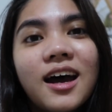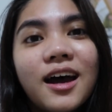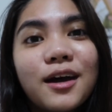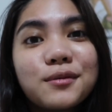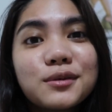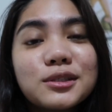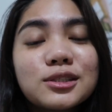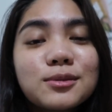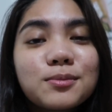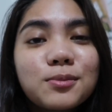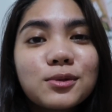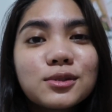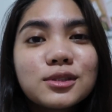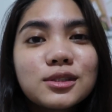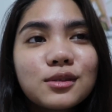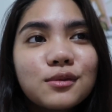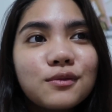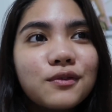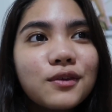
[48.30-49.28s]
I was
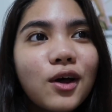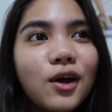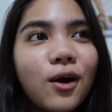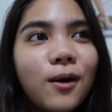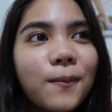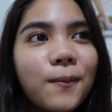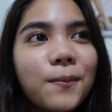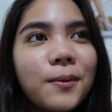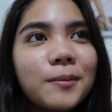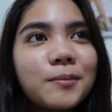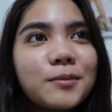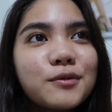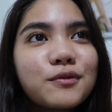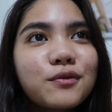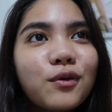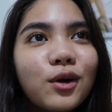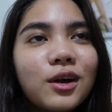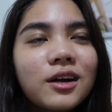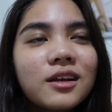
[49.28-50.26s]
supposed to vlog pa
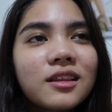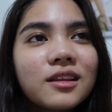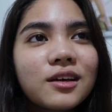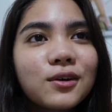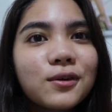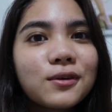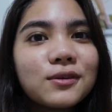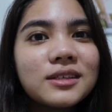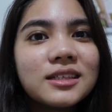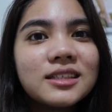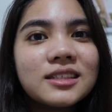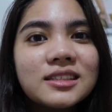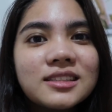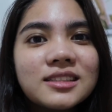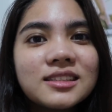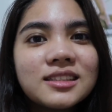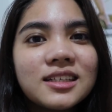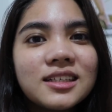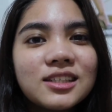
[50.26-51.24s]
before the
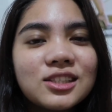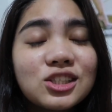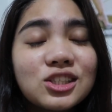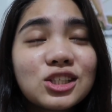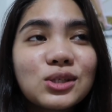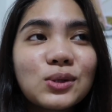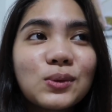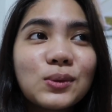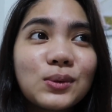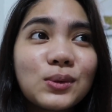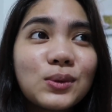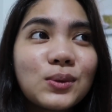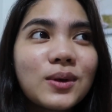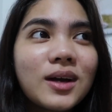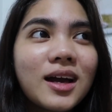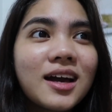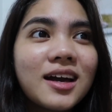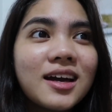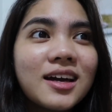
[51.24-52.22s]
quiz and show you
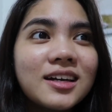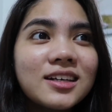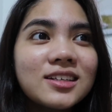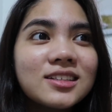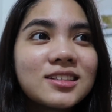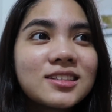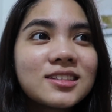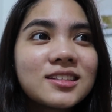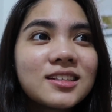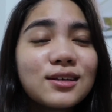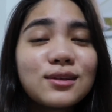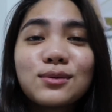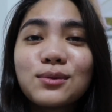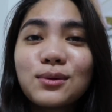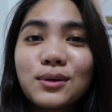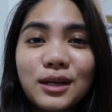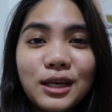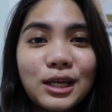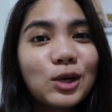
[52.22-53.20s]
guys, you know,
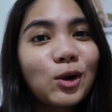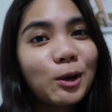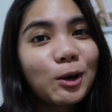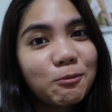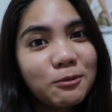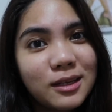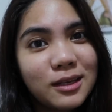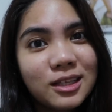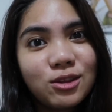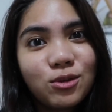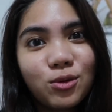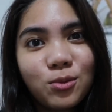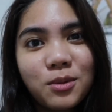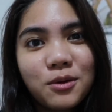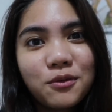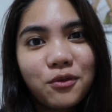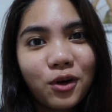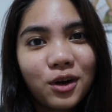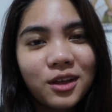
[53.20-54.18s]
what I normally do
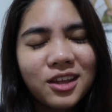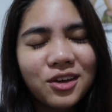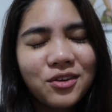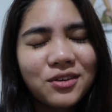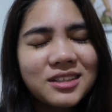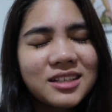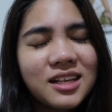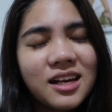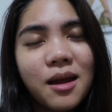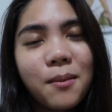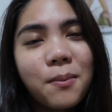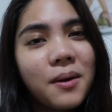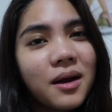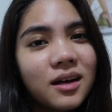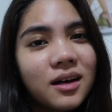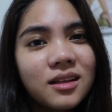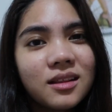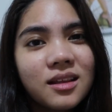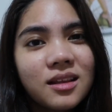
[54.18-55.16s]
before the quiz. And
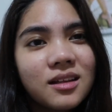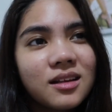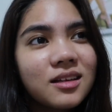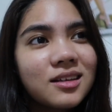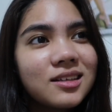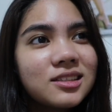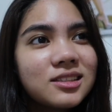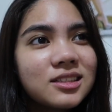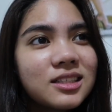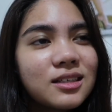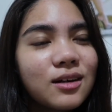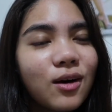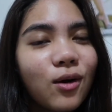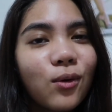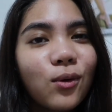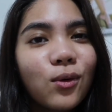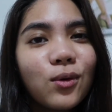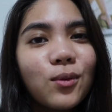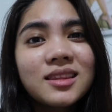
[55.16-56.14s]
apparently, nagising
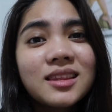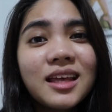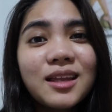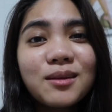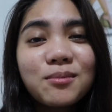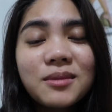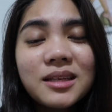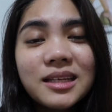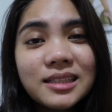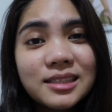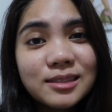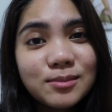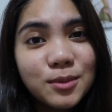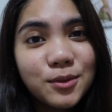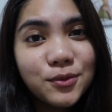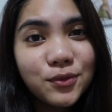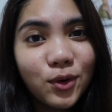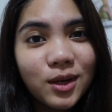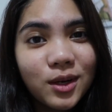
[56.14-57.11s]
ako 10 minutes
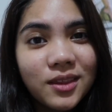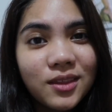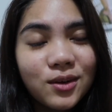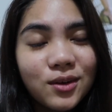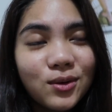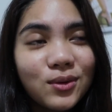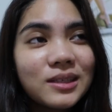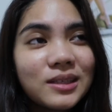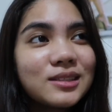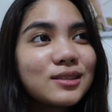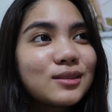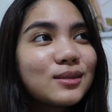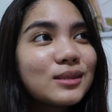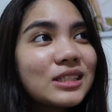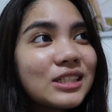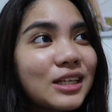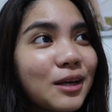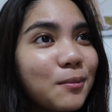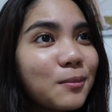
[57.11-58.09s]
before the quiz. So,
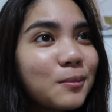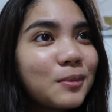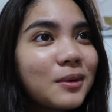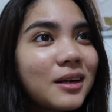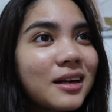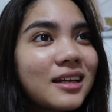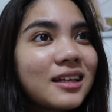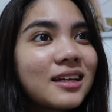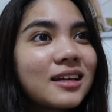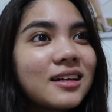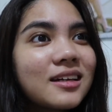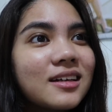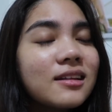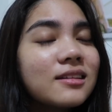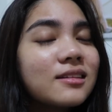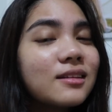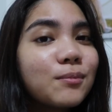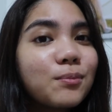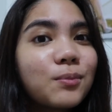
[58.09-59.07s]
syempre,
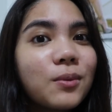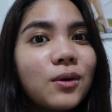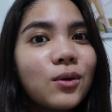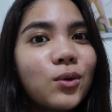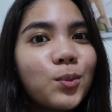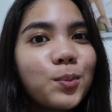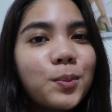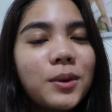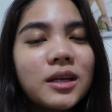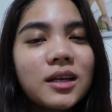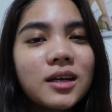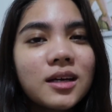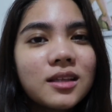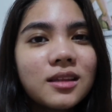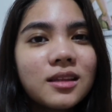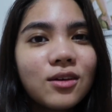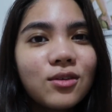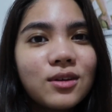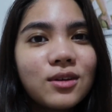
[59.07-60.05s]
na-open
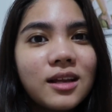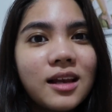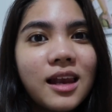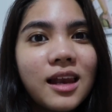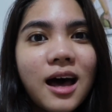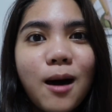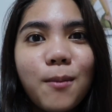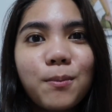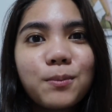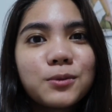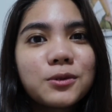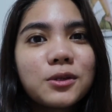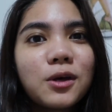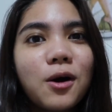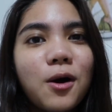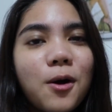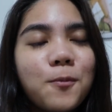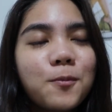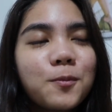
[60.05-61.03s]
agad ako na
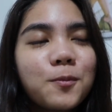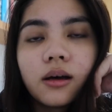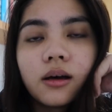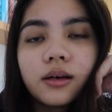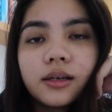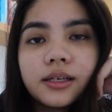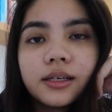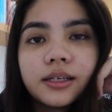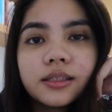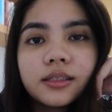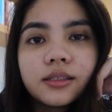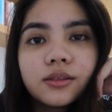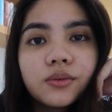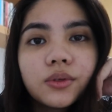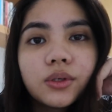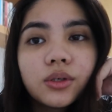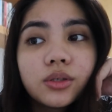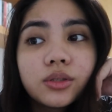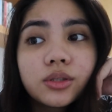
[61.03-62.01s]
laptop. Okay, and then
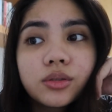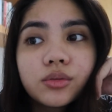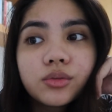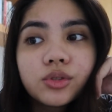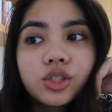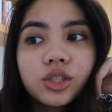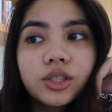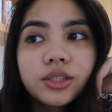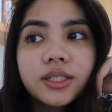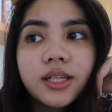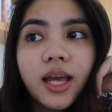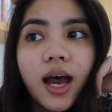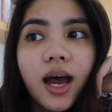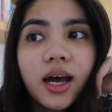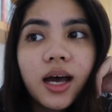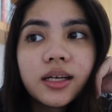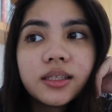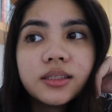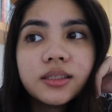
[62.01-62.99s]
we also just
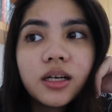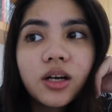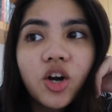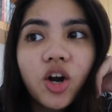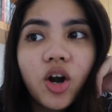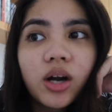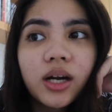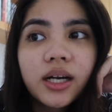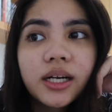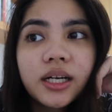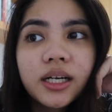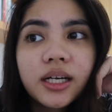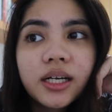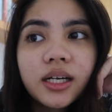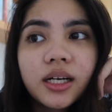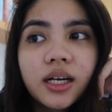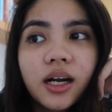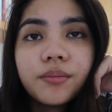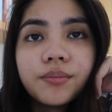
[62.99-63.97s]
had
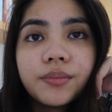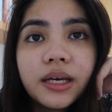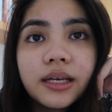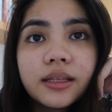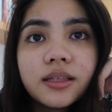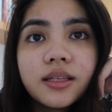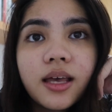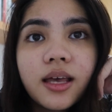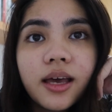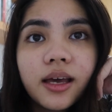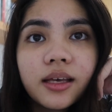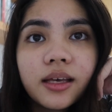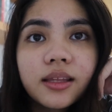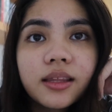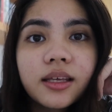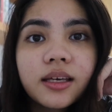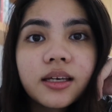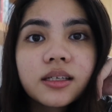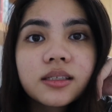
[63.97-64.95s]
our med
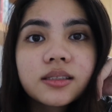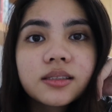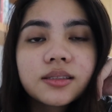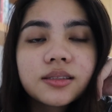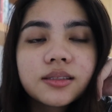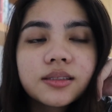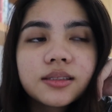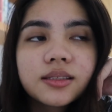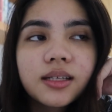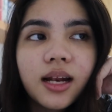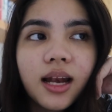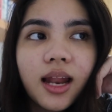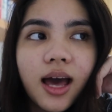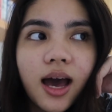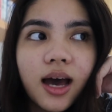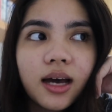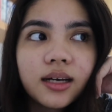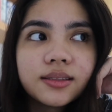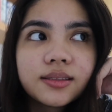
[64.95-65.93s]
ethics
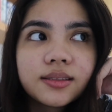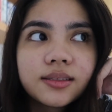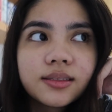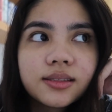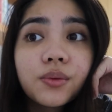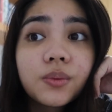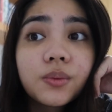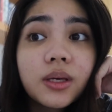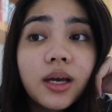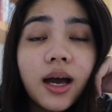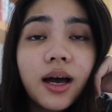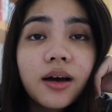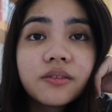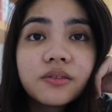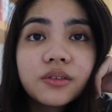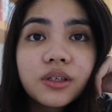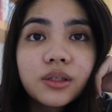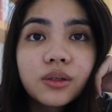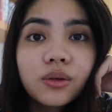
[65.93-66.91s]
class. We
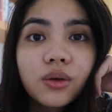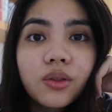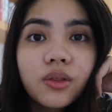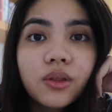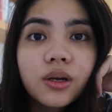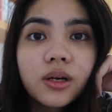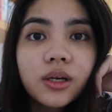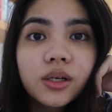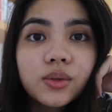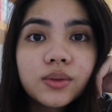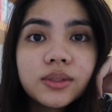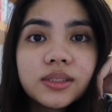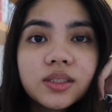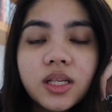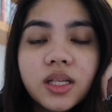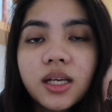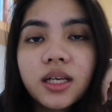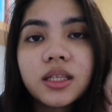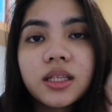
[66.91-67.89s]
have another
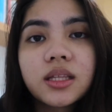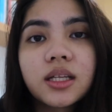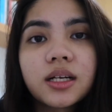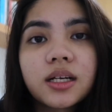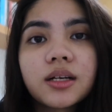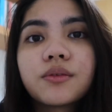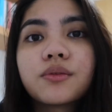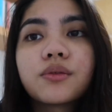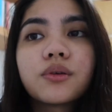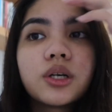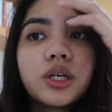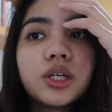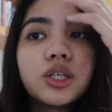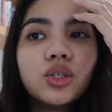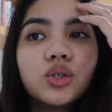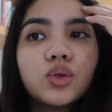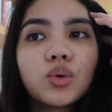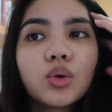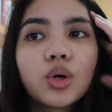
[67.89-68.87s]
quiz later for
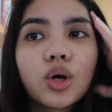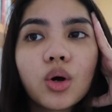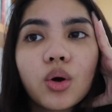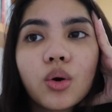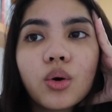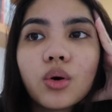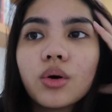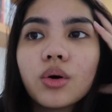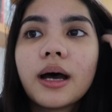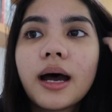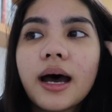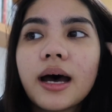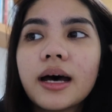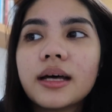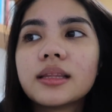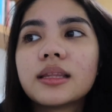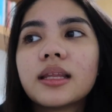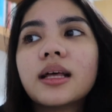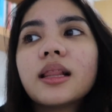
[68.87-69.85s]
neuro
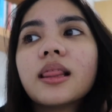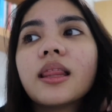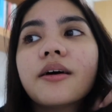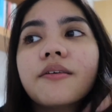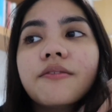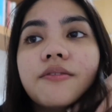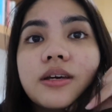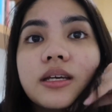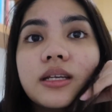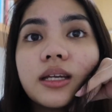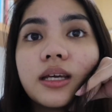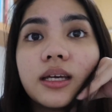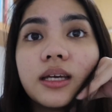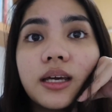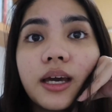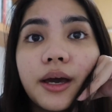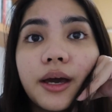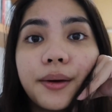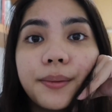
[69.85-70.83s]
at 11
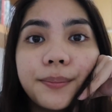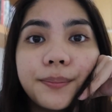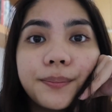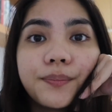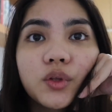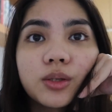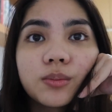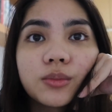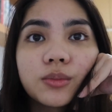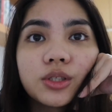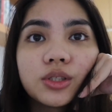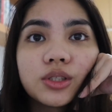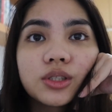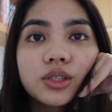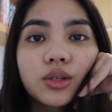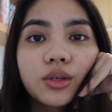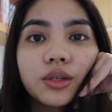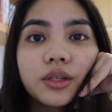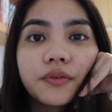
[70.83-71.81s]
a.m. So, I'm gonna
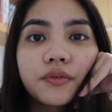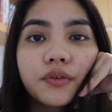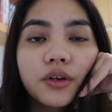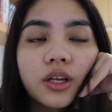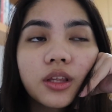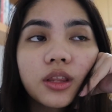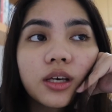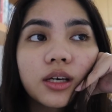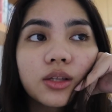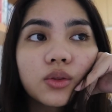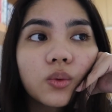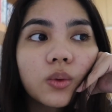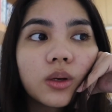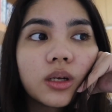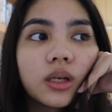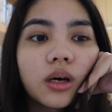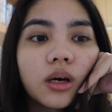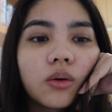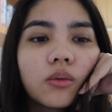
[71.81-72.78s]
study for that
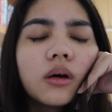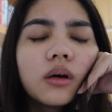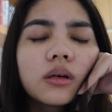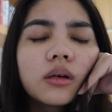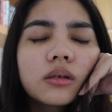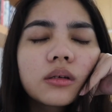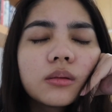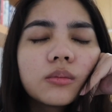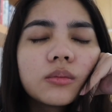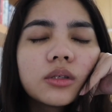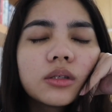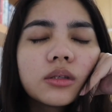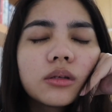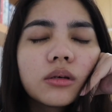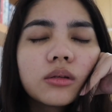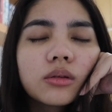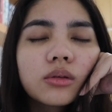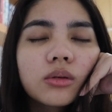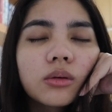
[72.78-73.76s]
one now. Grabe
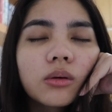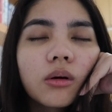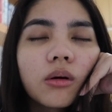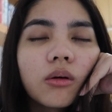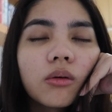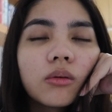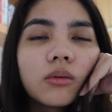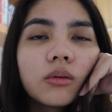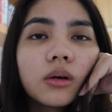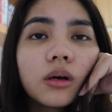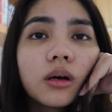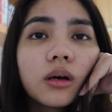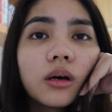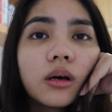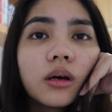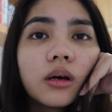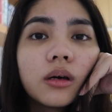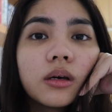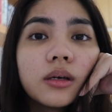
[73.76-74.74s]
na ito,
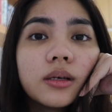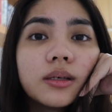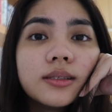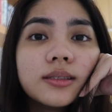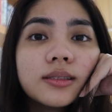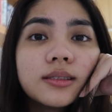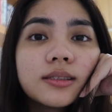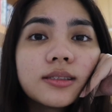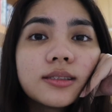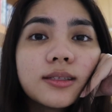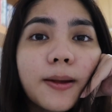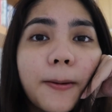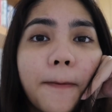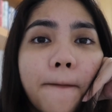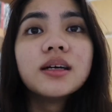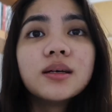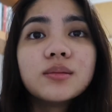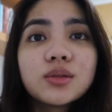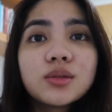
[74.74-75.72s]
guys.
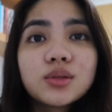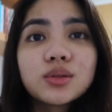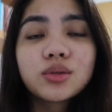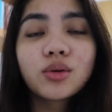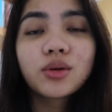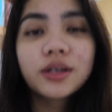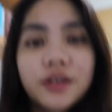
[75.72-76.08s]
I'm so